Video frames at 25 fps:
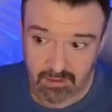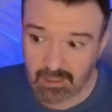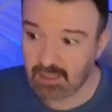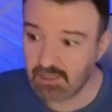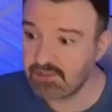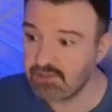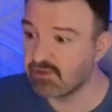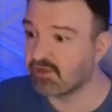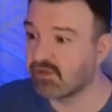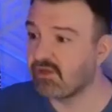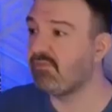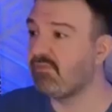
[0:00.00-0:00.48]

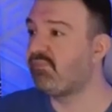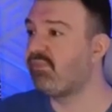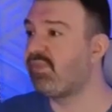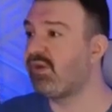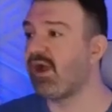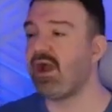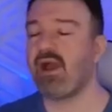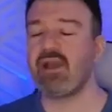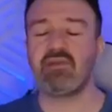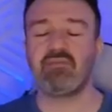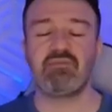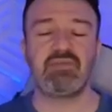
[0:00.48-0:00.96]
and you're going to
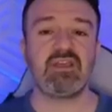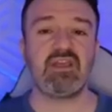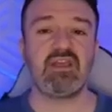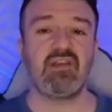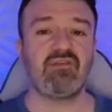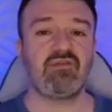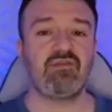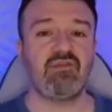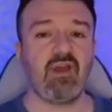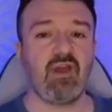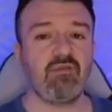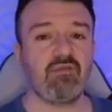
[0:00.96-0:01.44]
buy a
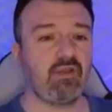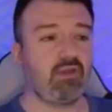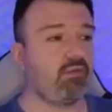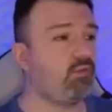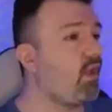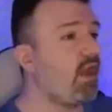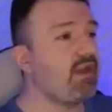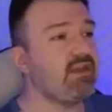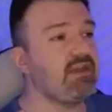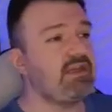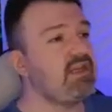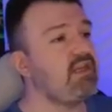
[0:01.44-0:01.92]
PS5, you're like,
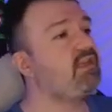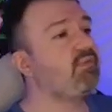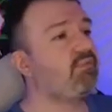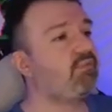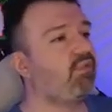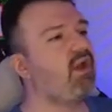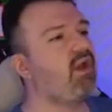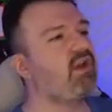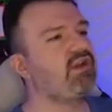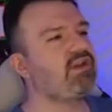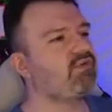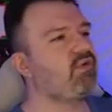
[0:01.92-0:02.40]
well,
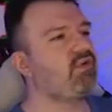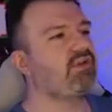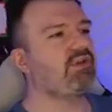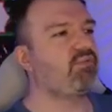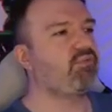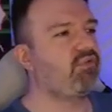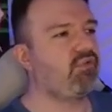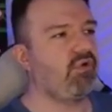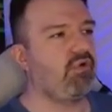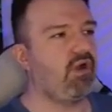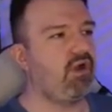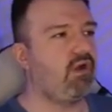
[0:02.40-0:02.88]
I just want
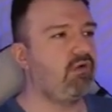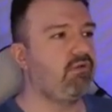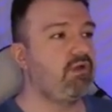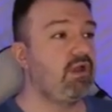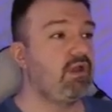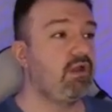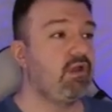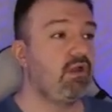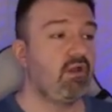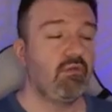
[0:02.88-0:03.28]
the Pro.